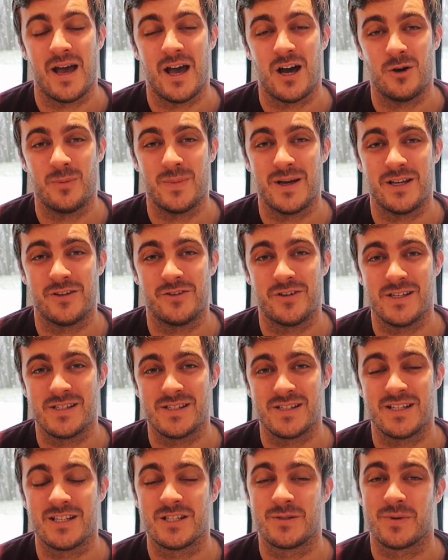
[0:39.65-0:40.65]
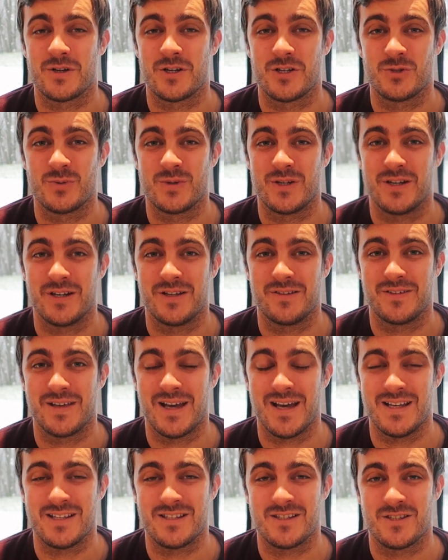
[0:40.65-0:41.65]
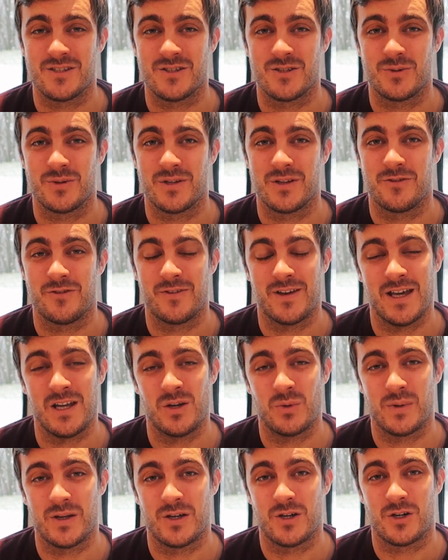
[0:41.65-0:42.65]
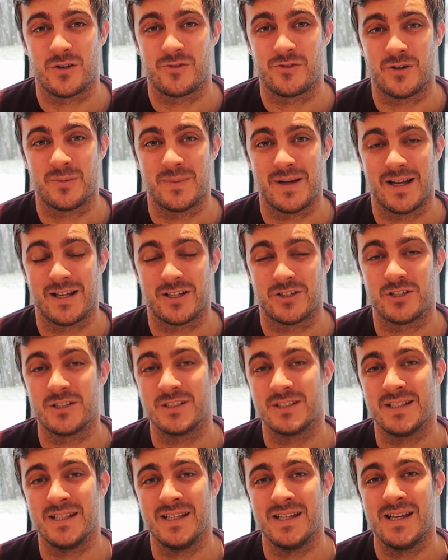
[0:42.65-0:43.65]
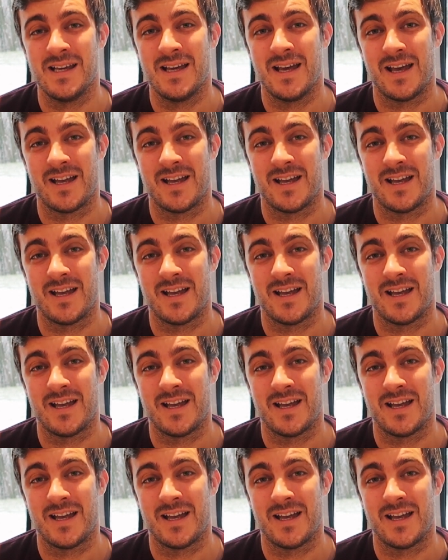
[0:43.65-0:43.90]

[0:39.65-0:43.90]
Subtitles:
Our main reason is because we don't have gas installed in the van, we cook from electricity,